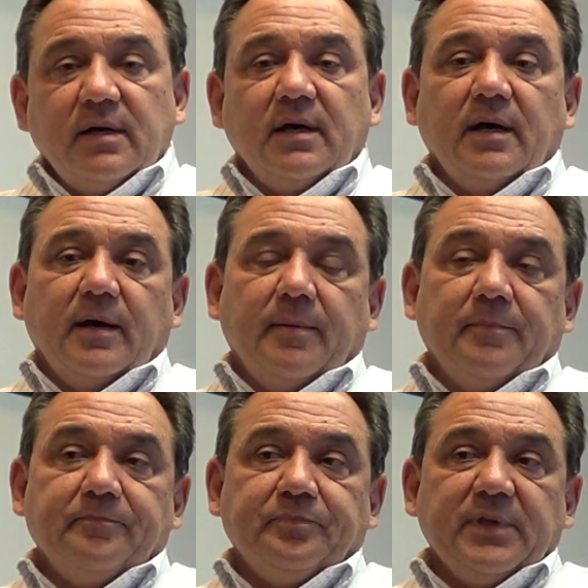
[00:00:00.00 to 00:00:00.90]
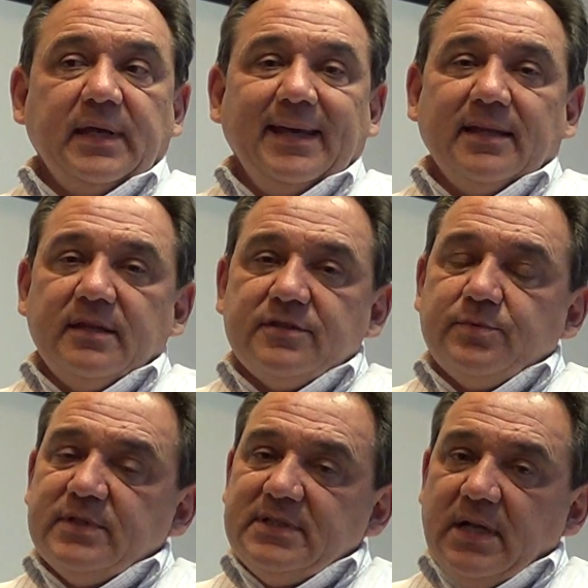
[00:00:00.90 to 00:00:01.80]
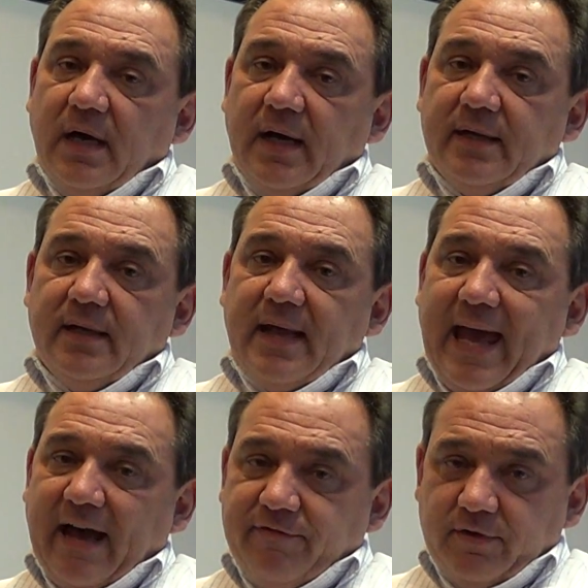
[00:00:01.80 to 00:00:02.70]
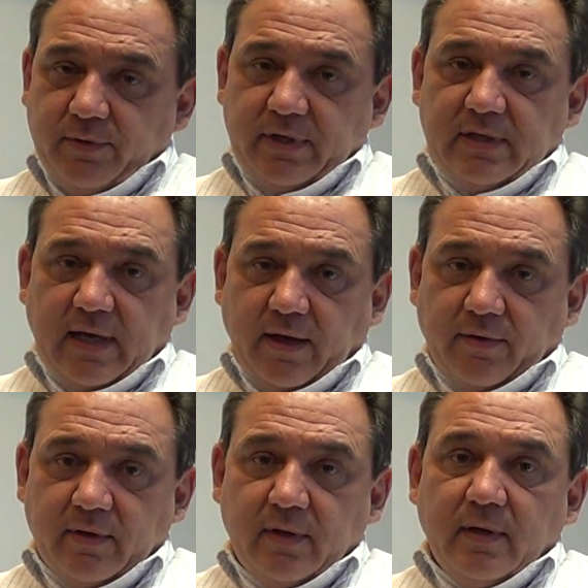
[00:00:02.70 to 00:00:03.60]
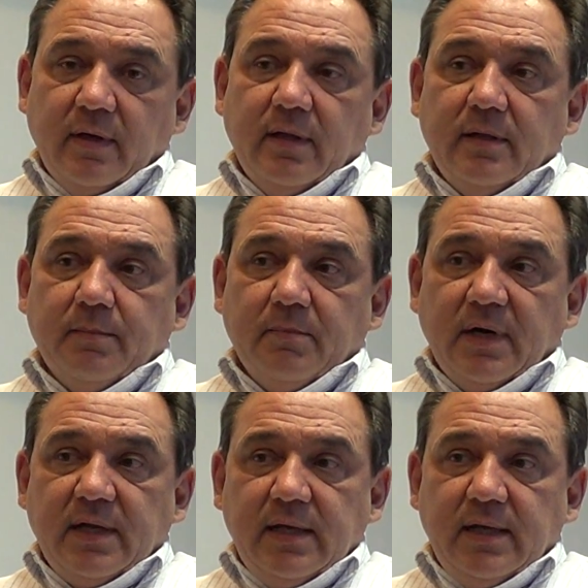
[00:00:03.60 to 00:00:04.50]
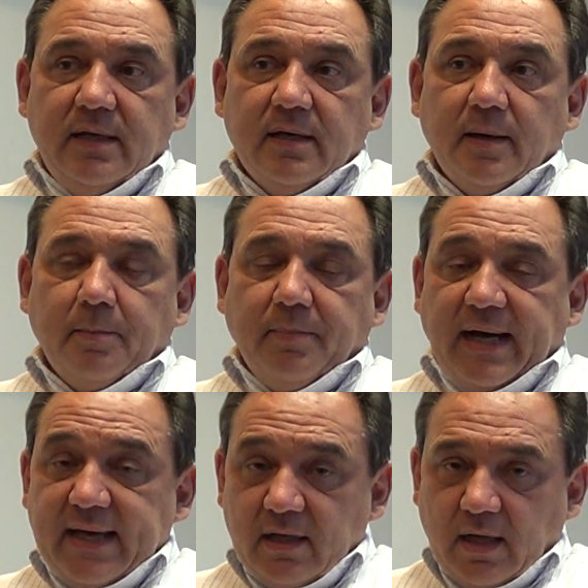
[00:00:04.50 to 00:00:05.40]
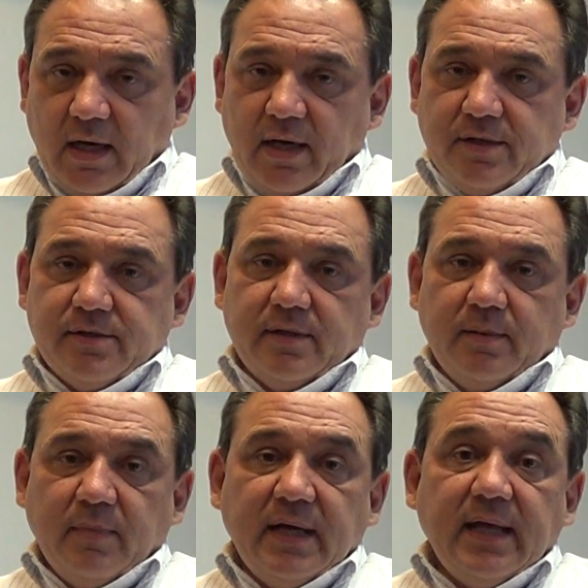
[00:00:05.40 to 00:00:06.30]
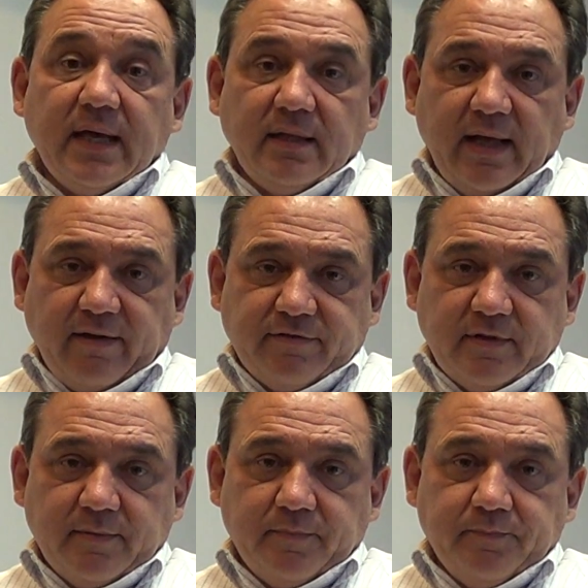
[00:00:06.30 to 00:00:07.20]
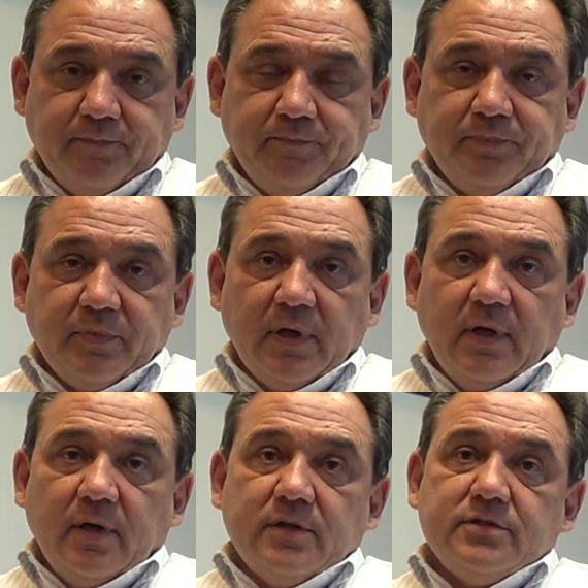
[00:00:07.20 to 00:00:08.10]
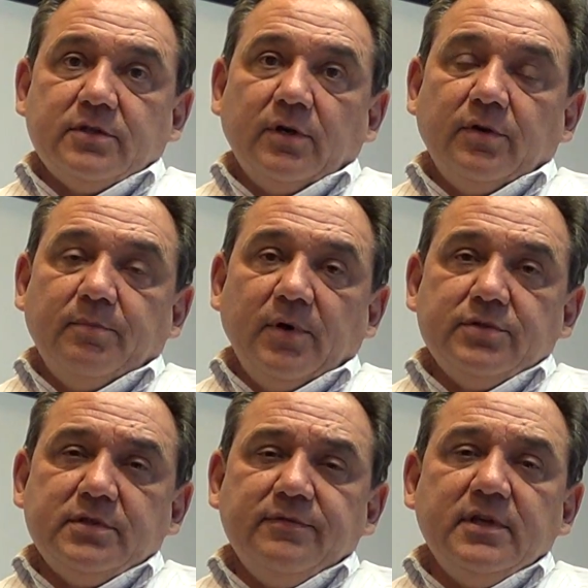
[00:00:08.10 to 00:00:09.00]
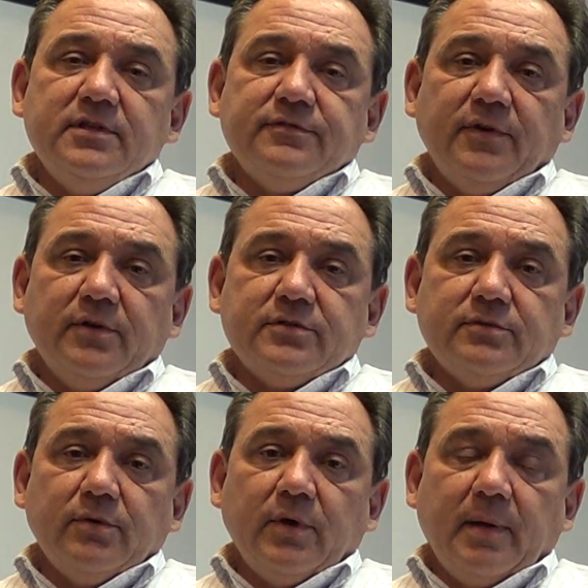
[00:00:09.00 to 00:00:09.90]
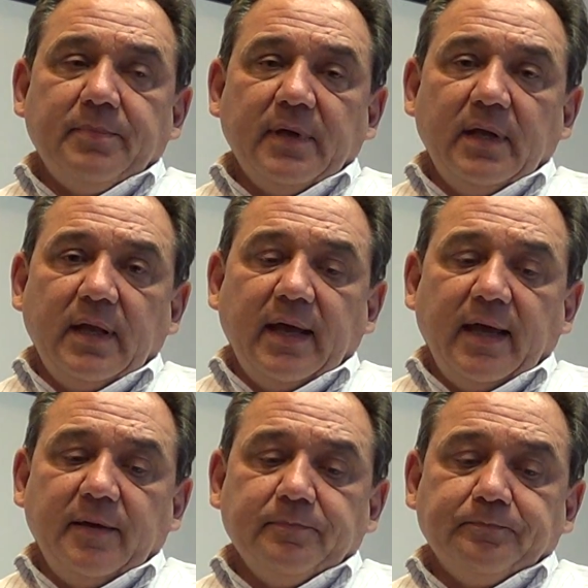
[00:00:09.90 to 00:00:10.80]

And this was not an affluent town. The money, by and large, the money had left. So most of these folks grew up in a